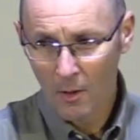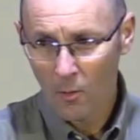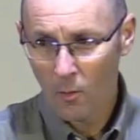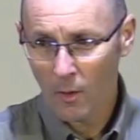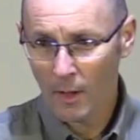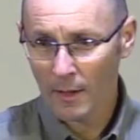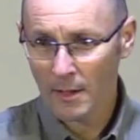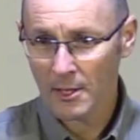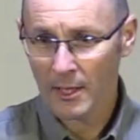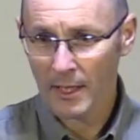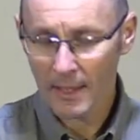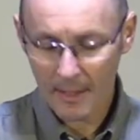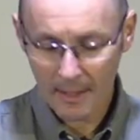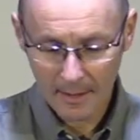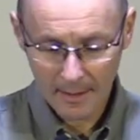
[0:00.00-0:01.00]
Well, as
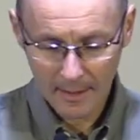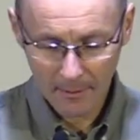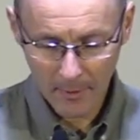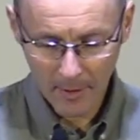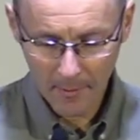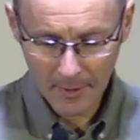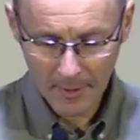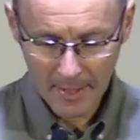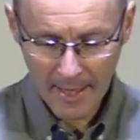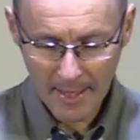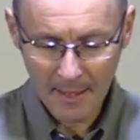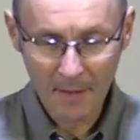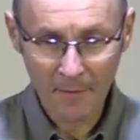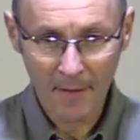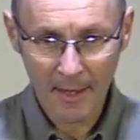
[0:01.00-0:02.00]
Jack said, we're coming to the
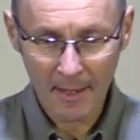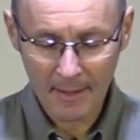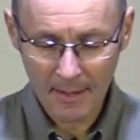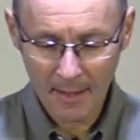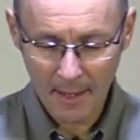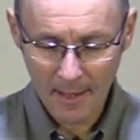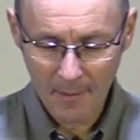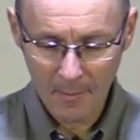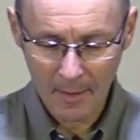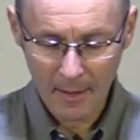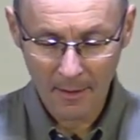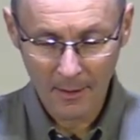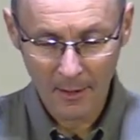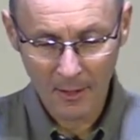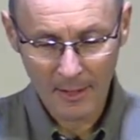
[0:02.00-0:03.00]
end of our time in
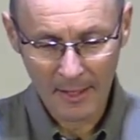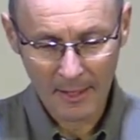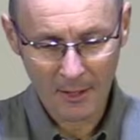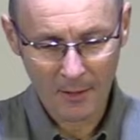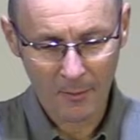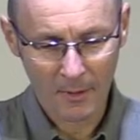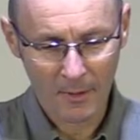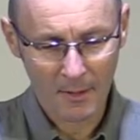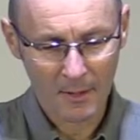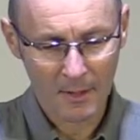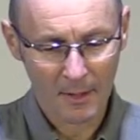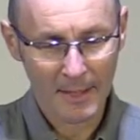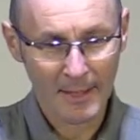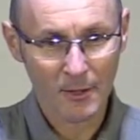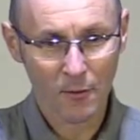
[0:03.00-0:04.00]
the New Testament
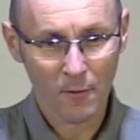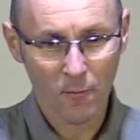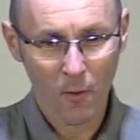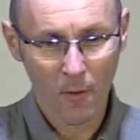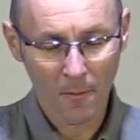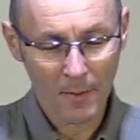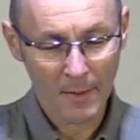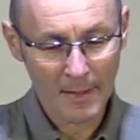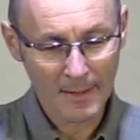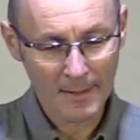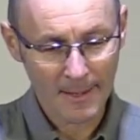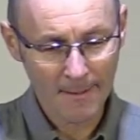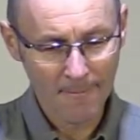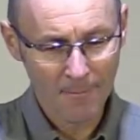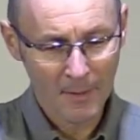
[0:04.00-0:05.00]
letter of 1
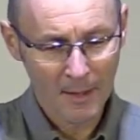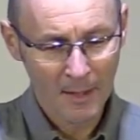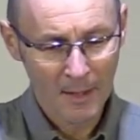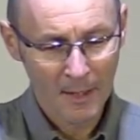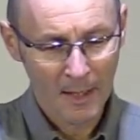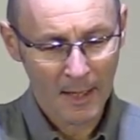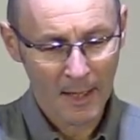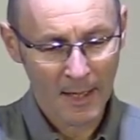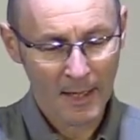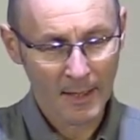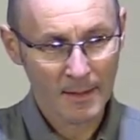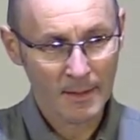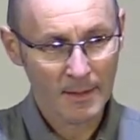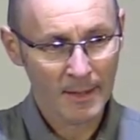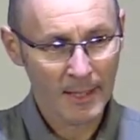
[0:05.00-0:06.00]
Peter,
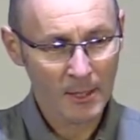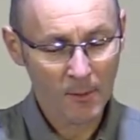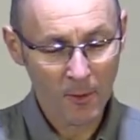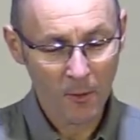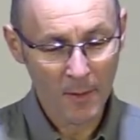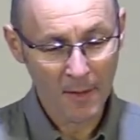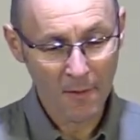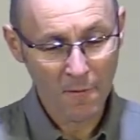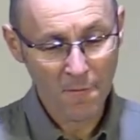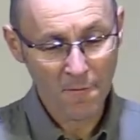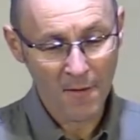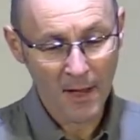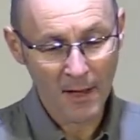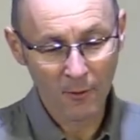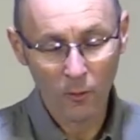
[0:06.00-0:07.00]
and next week will be the
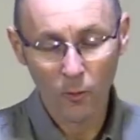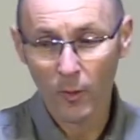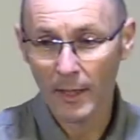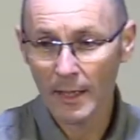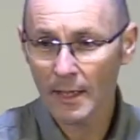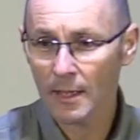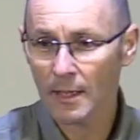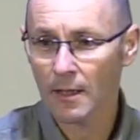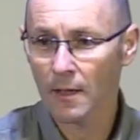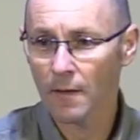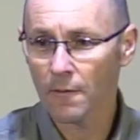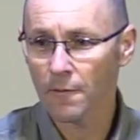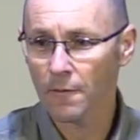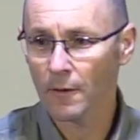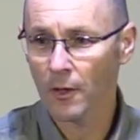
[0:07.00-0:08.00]
final week
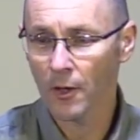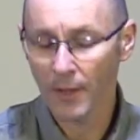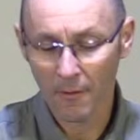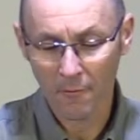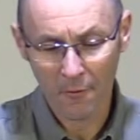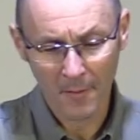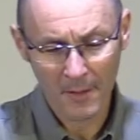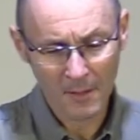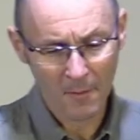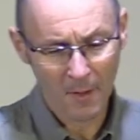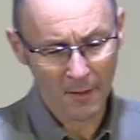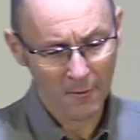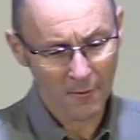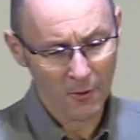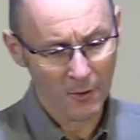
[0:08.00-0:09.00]
of learning from this
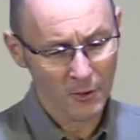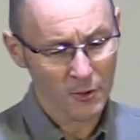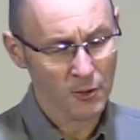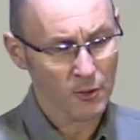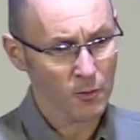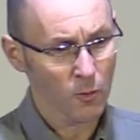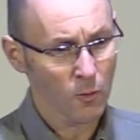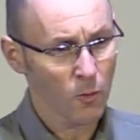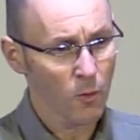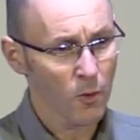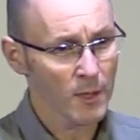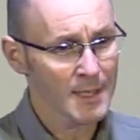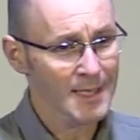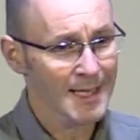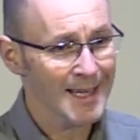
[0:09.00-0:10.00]
part of God's
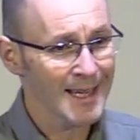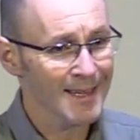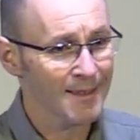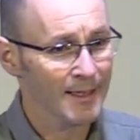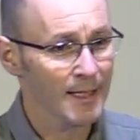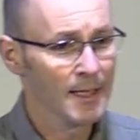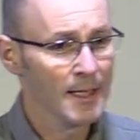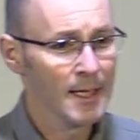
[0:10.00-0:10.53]
word together.